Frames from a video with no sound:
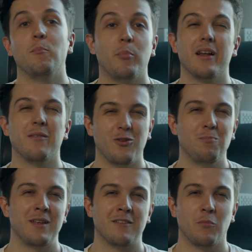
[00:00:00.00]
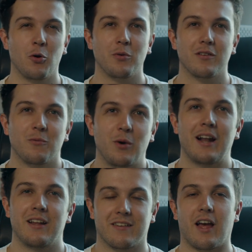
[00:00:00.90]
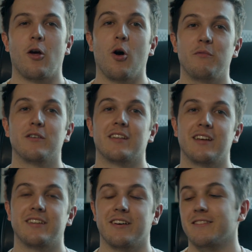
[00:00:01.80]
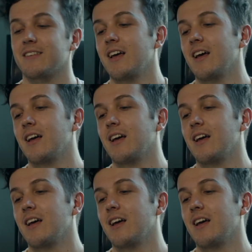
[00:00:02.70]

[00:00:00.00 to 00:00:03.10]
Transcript: But it means mode and it's kind of obvious that it does.